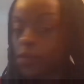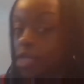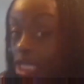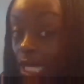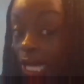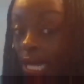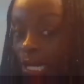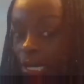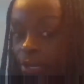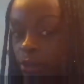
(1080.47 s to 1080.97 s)

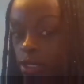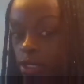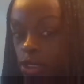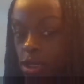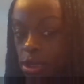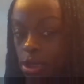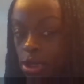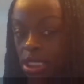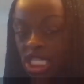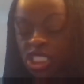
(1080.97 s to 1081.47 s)
then
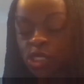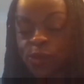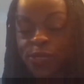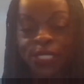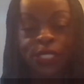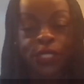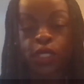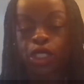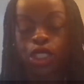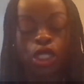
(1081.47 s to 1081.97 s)

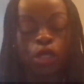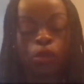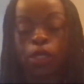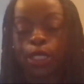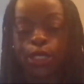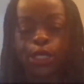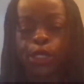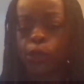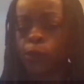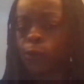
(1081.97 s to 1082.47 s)
that's what he or she
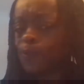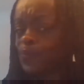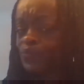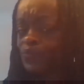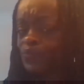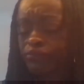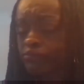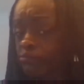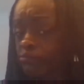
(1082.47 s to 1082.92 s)
will do